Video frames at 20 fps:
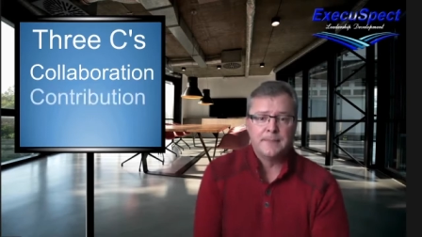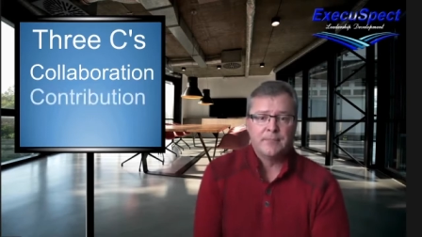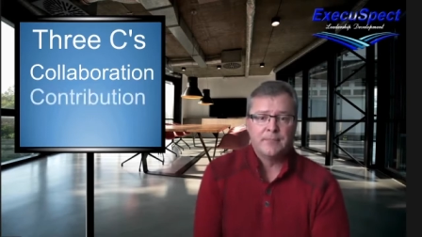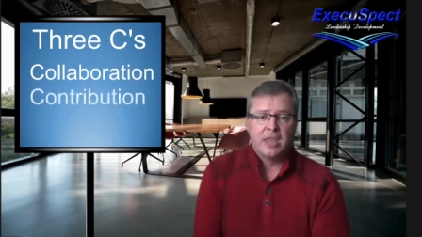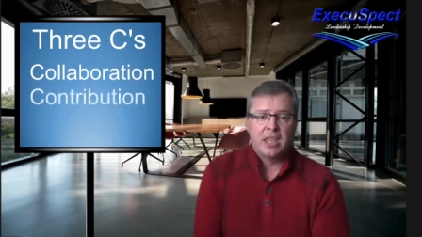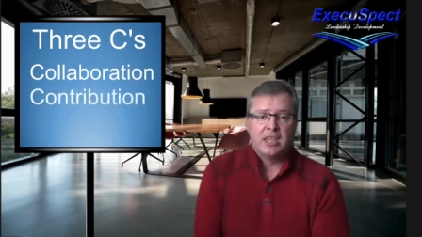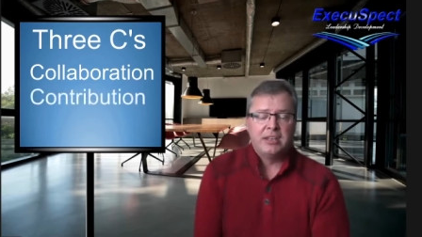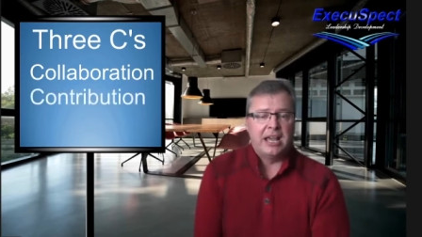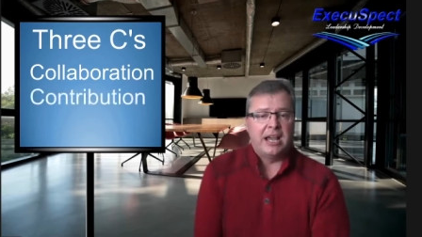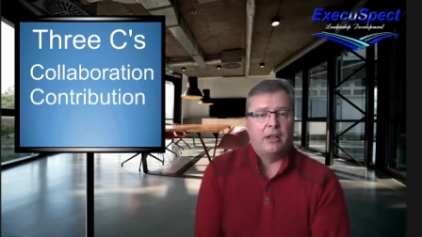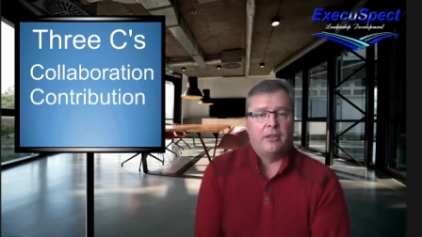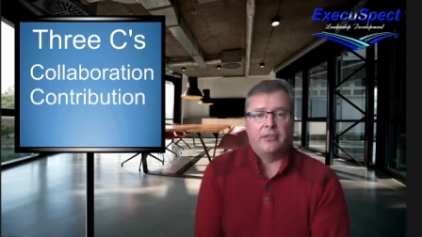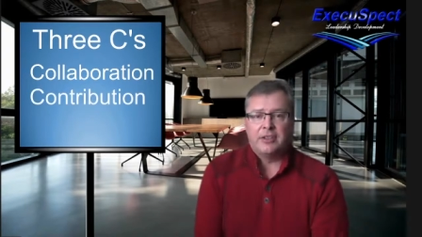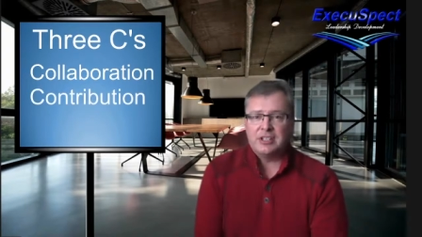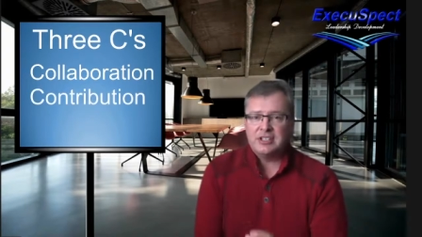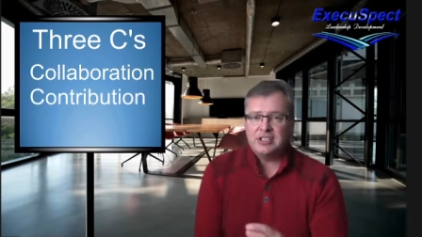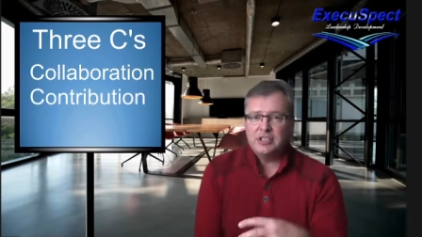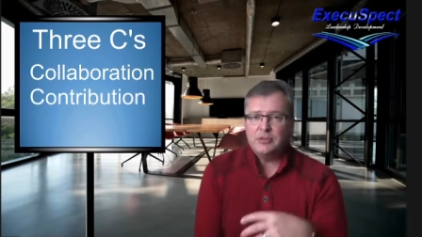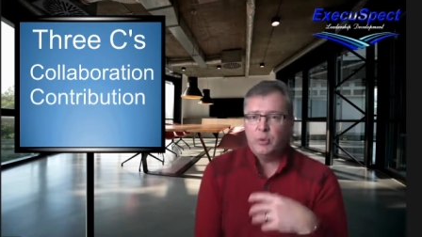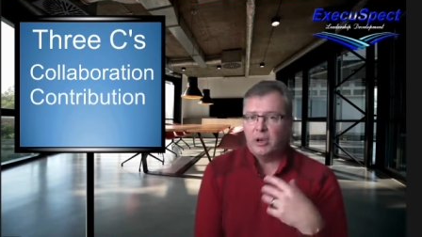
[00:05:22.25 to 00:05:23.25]
Now, this
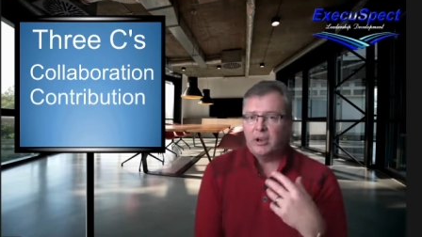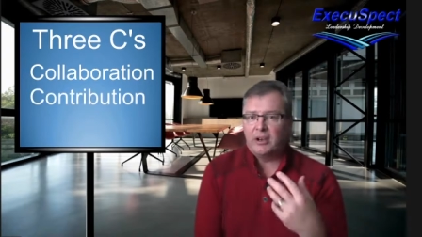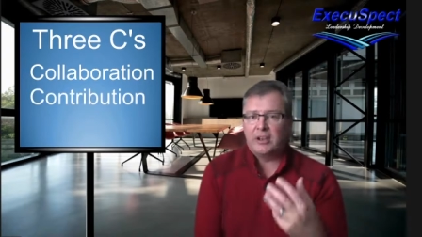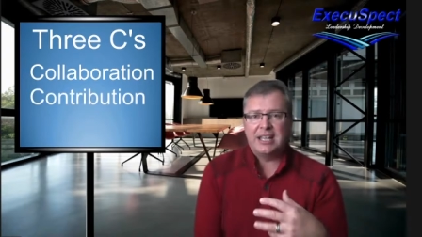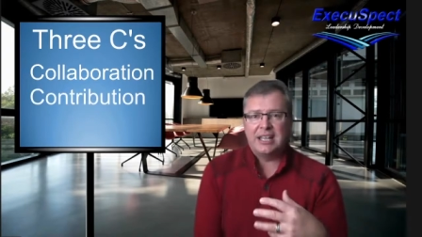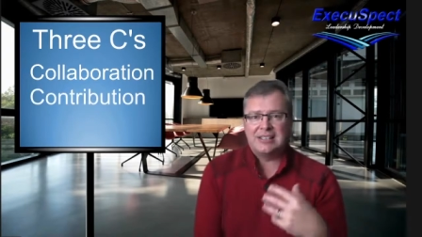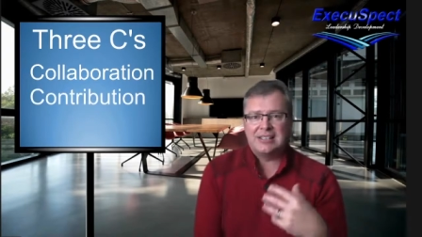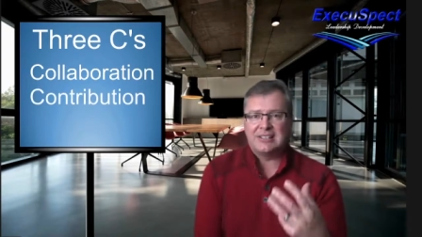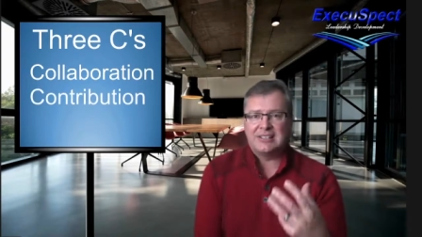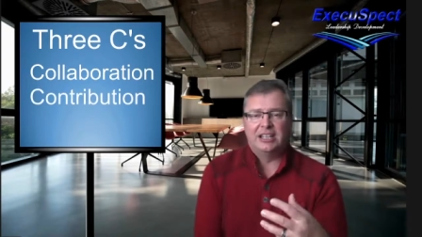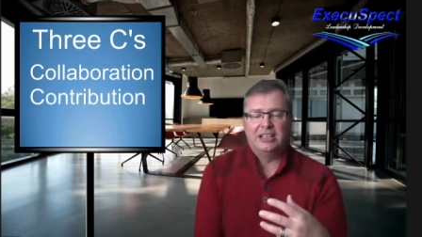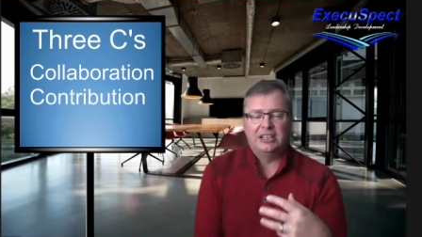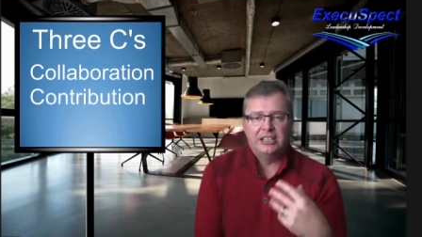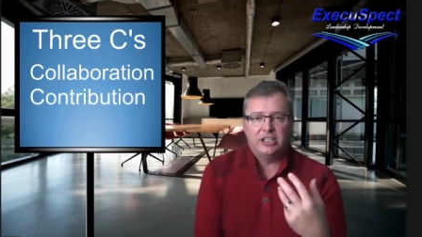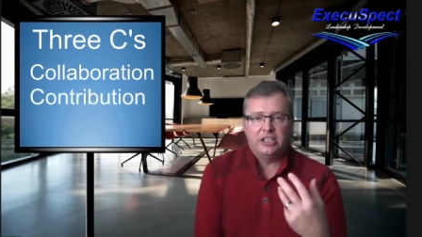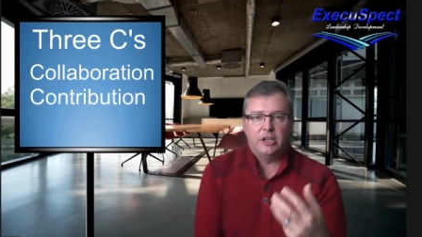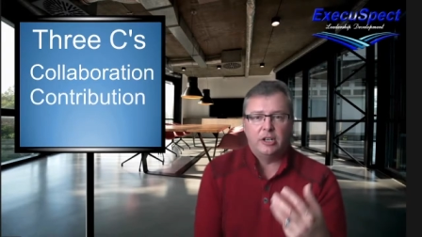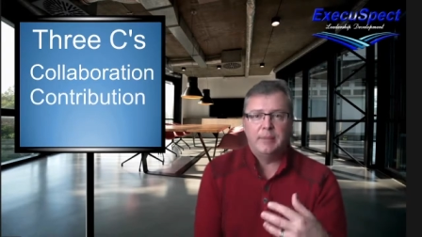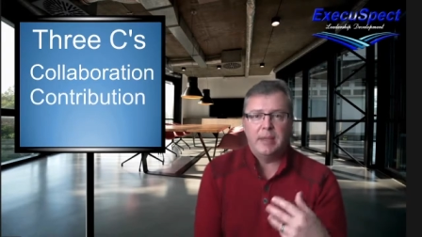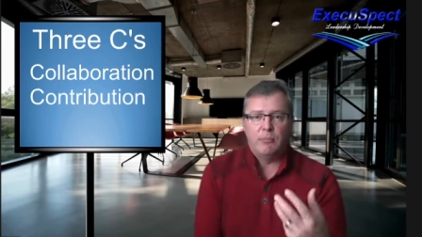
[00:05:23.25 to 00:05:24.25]
is where it gets a little
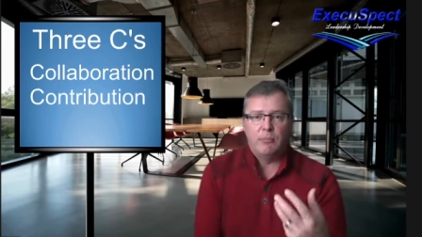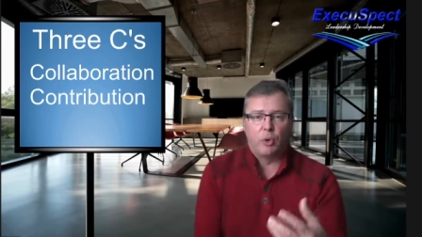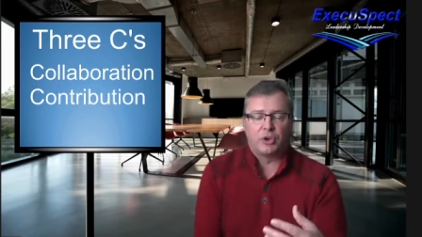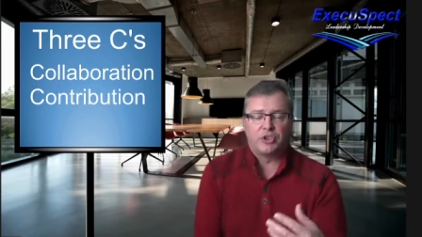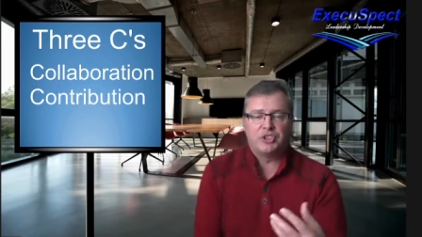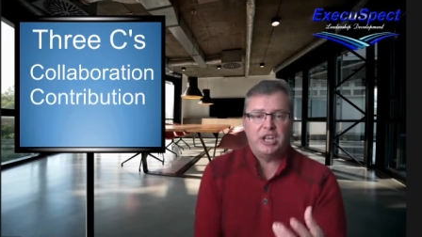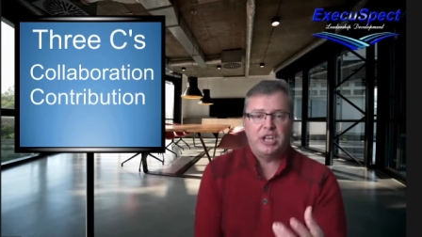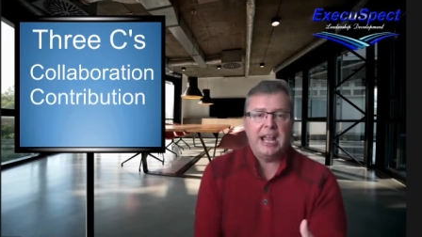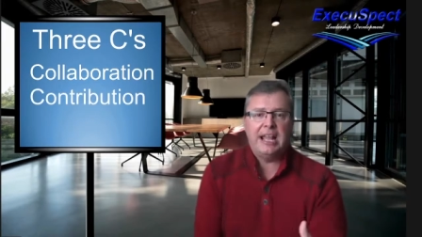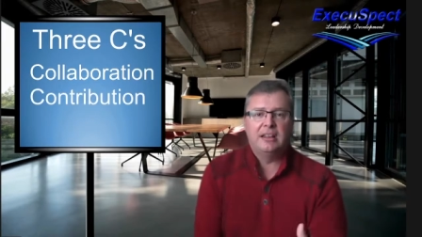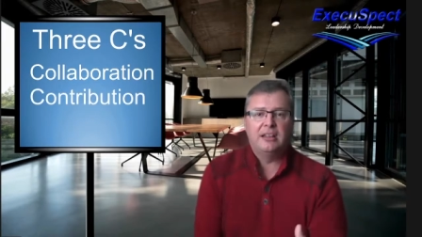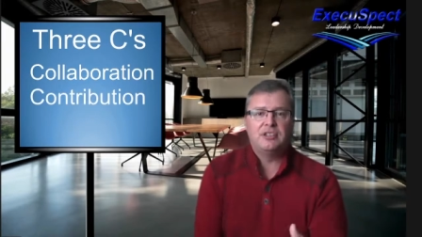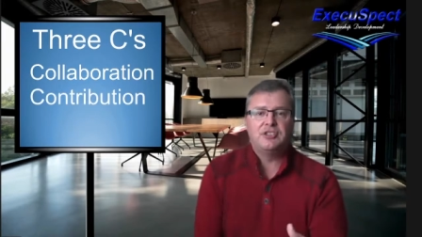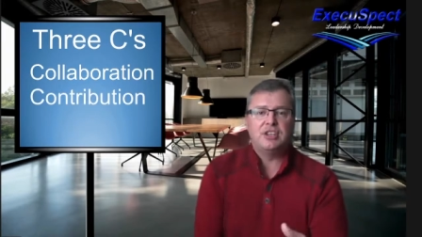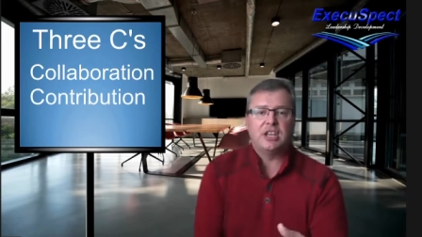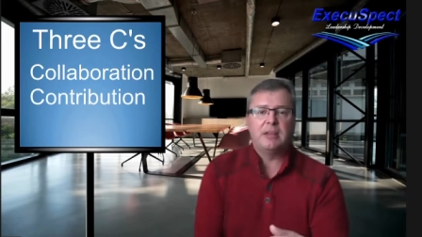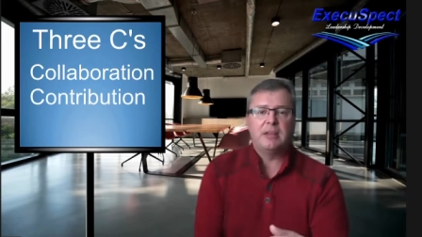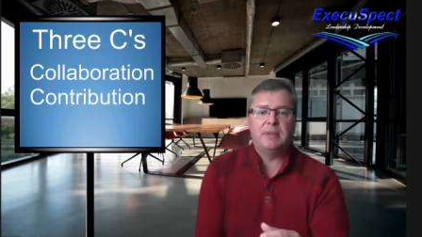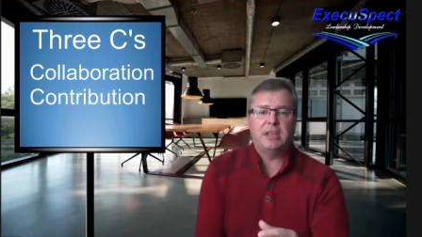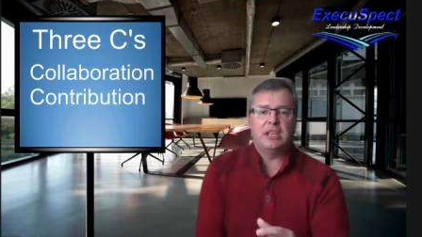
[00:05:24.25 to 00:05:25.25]
bit more challenging
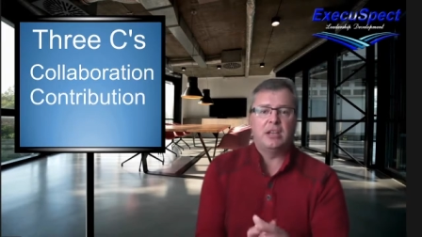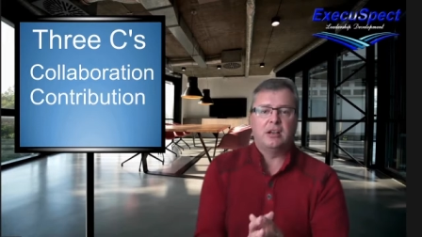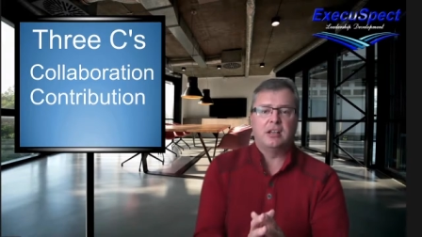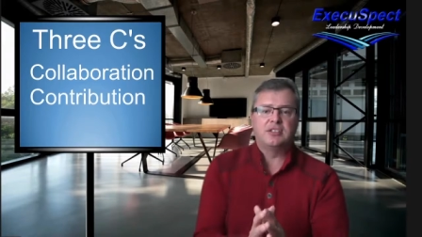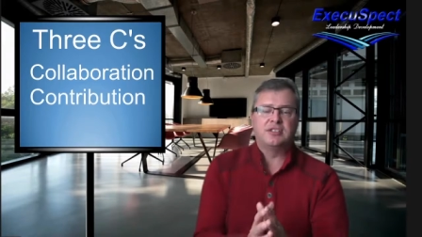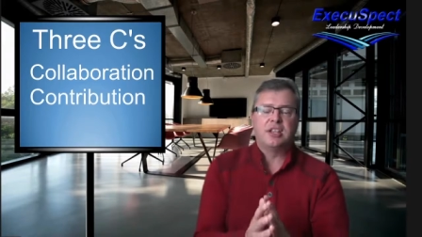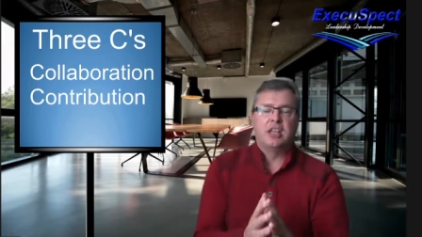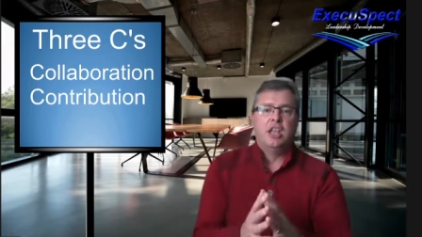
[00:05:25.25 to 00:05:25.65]
because